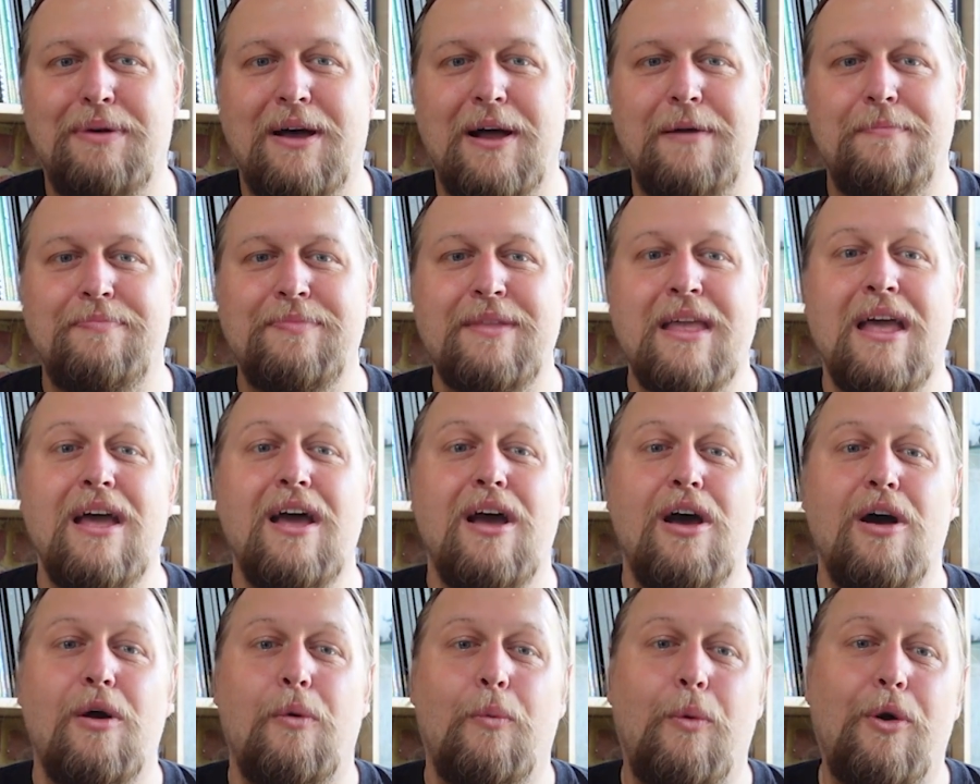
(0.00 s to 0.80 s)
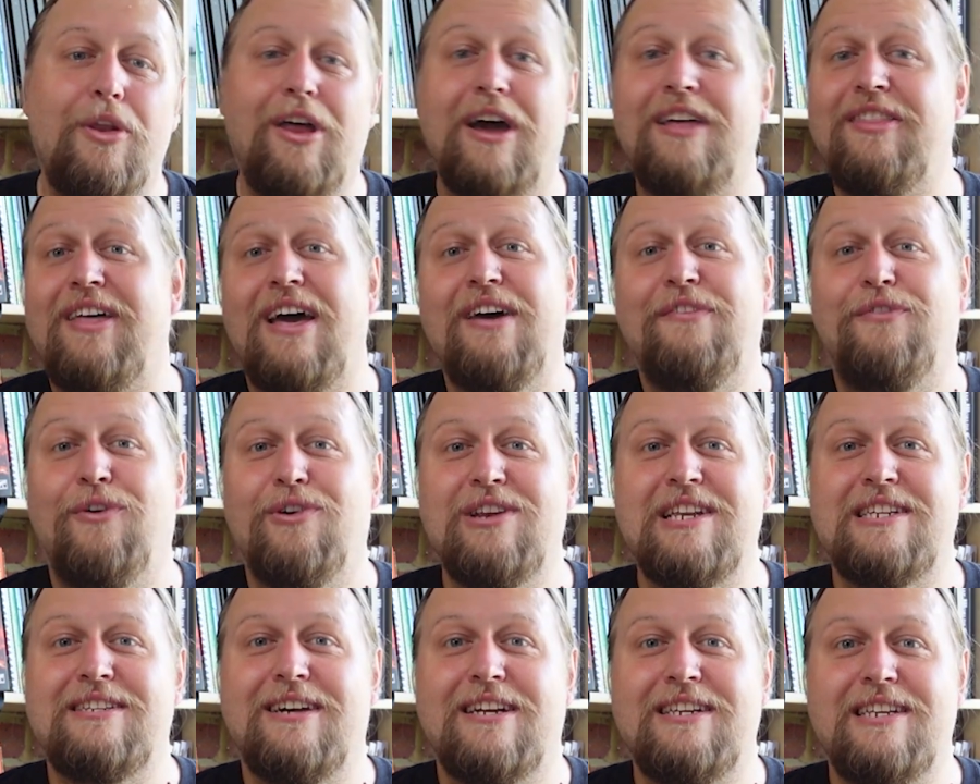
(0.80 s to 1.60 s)
But what I
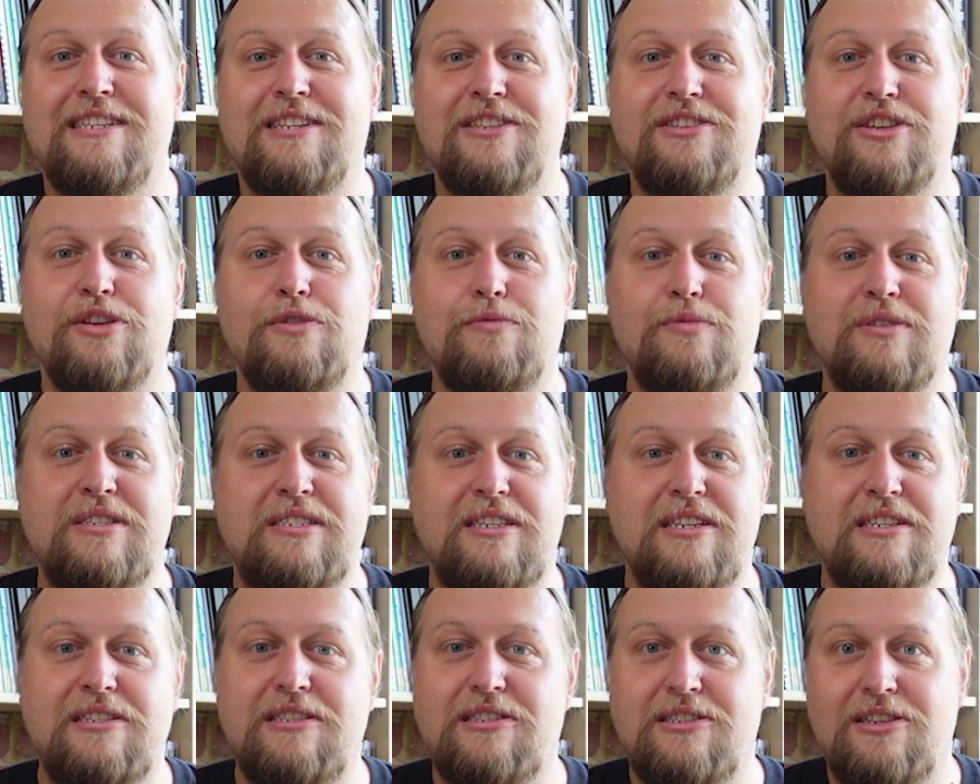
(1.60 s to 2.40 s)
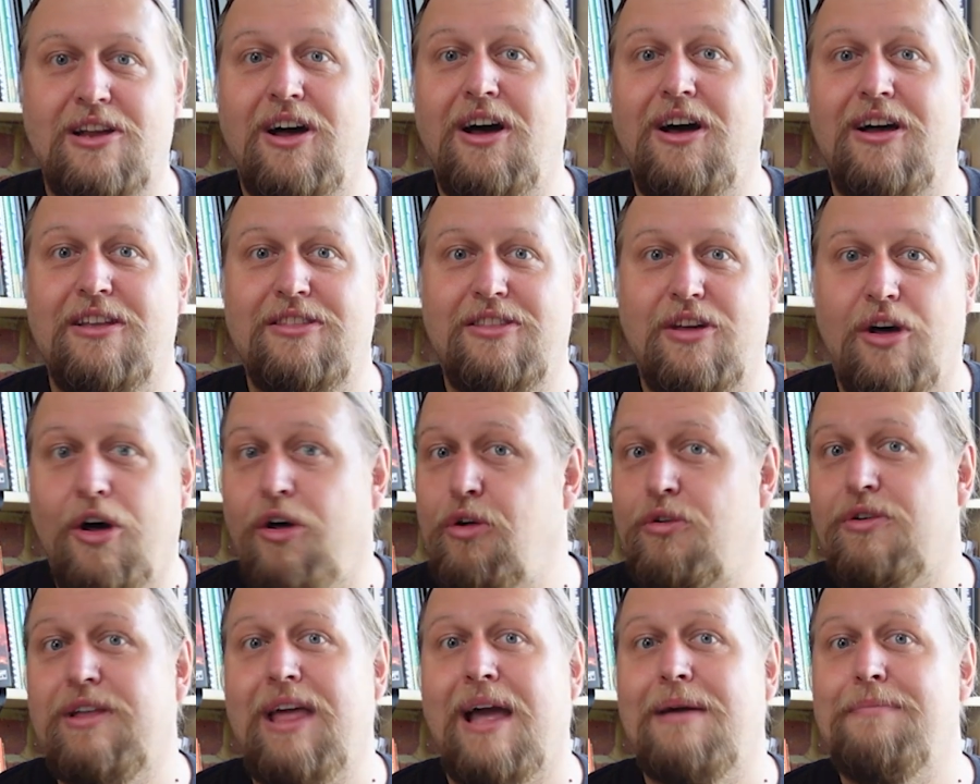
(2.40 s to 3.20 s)
therefore decided to do was to start the
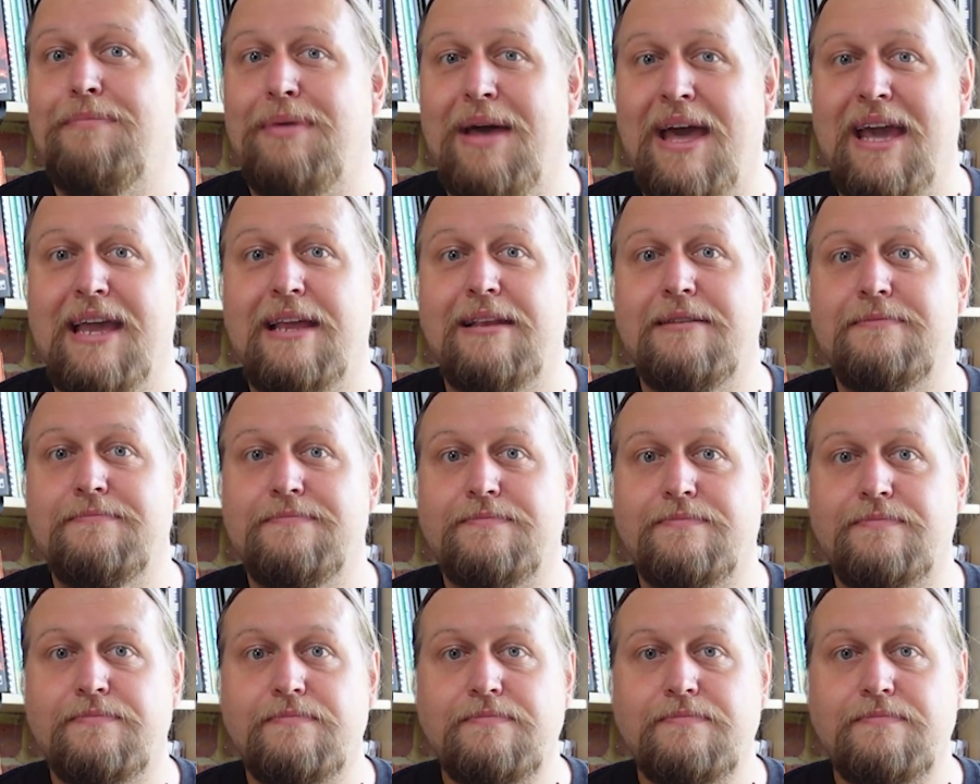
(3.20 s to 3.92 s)
whole campaign